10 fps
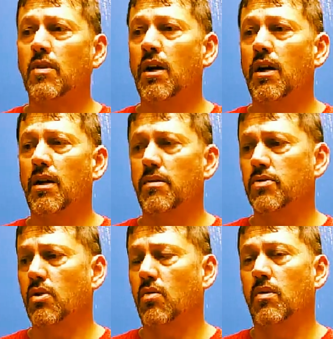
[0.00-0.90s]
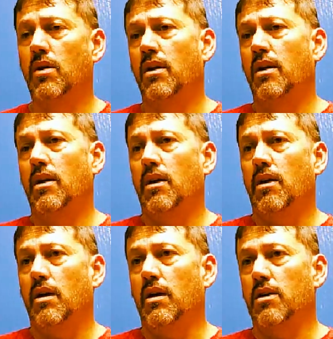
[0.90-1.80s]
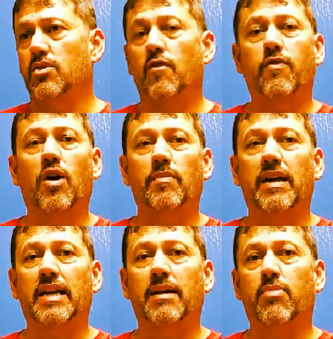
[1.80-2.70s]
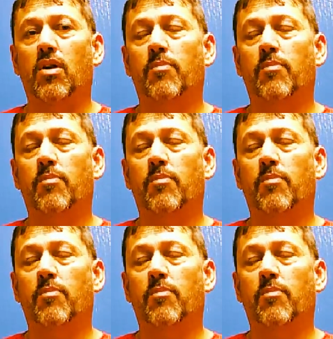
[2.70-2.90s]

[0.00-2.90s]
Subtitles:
So far I'm liking that ball.